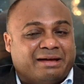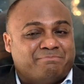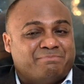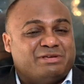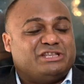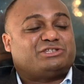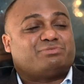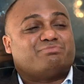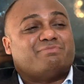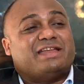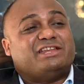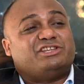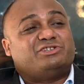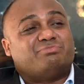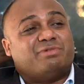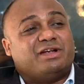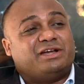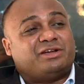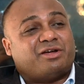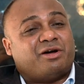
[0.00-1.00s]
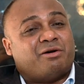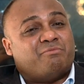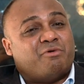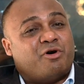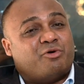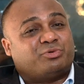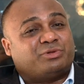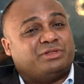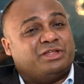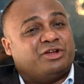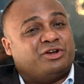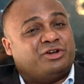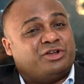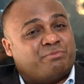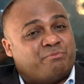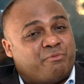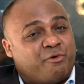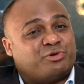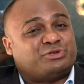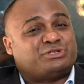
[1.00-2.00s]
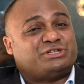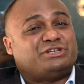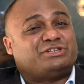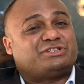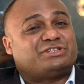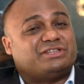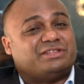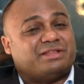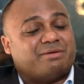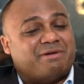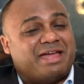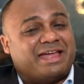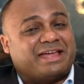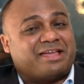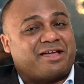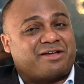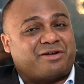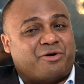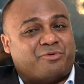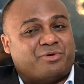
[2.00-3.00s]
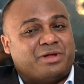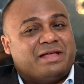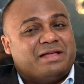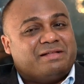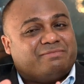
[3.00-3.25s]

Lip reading: mismanagement about their deposits in the bank account.